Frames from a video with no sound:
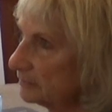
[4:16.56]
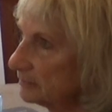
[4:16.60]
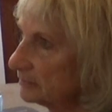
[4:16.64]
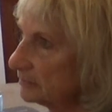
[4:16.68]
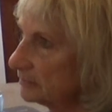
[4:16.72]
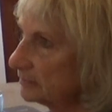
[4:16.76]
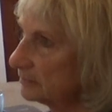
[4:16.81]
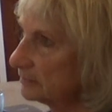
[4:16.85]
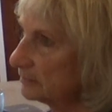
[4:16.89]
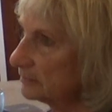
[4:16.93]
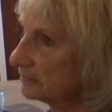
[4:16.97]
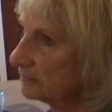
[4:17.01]

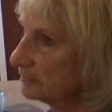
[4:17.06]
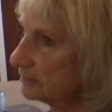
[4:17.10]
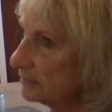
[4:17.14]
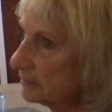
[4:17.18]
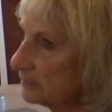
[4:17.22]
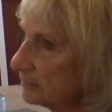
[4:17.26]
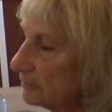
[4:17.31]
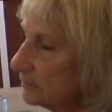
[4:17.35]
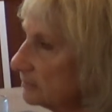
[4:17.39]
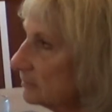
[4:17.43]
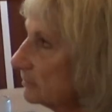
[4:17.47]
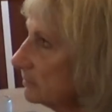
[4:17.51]

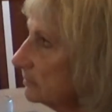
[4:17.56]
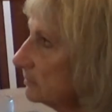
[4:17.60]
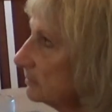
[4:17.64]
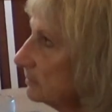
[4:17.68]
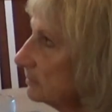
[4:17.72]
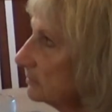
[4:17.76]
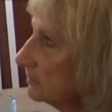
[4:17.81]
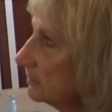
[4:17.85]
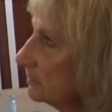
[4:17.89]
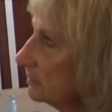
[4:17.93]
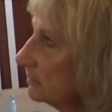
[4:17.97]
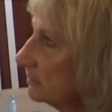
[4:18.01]

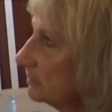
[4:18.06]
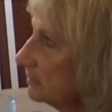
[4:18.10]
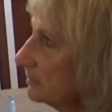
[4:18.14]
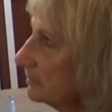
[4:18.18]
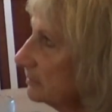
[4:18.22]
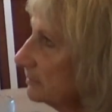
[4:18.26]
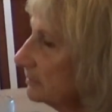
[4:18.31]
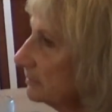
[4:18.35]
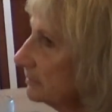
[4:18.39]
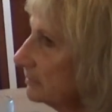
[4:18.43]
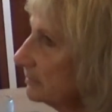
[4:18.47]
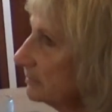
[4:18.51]

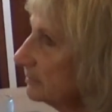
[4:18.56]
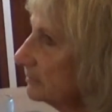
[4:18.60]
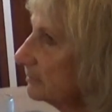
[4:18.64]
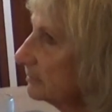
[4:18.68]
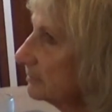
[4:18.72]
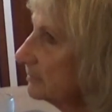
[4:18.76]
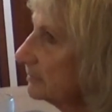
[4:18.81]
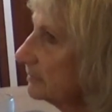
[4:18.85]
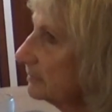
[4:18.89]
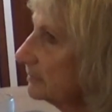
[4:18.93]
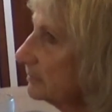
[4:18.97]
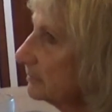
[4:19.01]

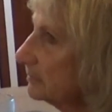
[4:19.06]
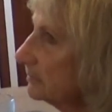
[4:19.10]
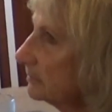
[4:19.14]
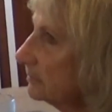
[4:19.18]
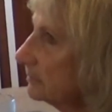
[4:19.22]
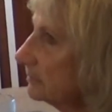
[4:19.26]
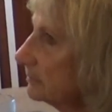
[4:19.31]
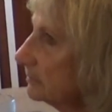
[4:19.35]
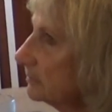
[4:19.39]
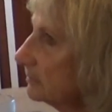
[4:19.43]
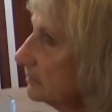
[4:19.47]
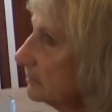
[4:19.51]

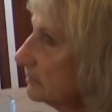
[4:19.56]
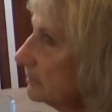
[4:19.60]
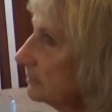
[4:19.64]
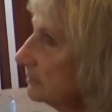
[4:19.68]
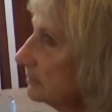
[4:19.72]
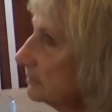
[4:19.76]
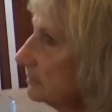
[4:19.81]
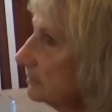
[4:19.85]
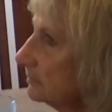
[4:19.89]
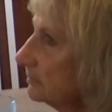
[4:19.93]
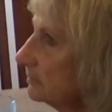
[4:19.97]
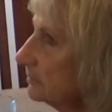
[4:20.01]

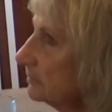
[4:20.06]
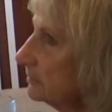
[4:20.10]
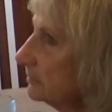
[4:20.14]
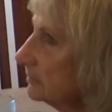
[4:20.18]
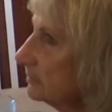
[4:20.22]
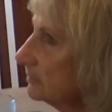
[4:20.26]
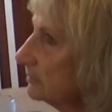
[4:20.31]
(silent)